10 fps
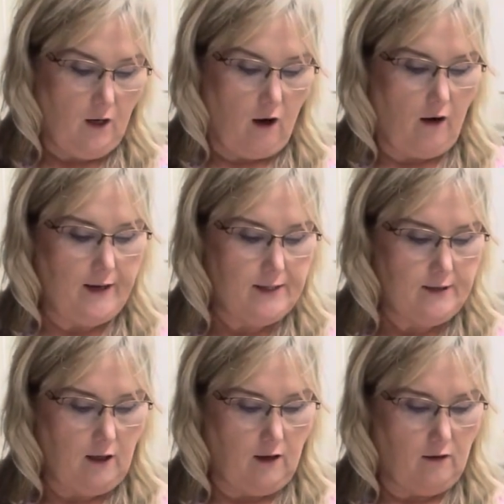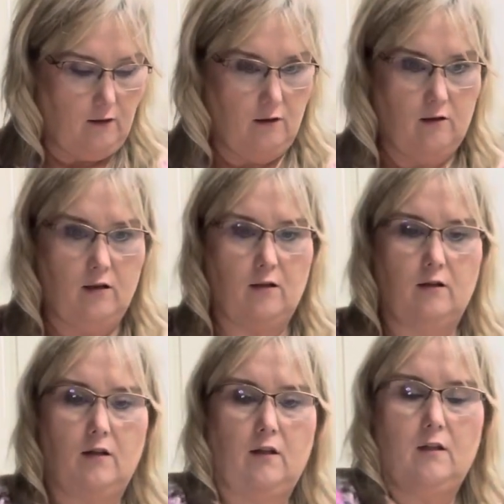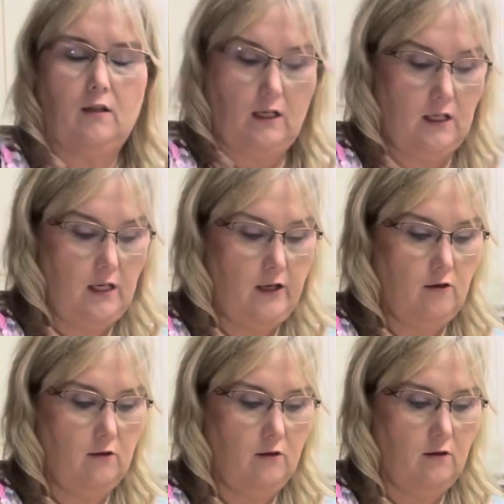All right, so in here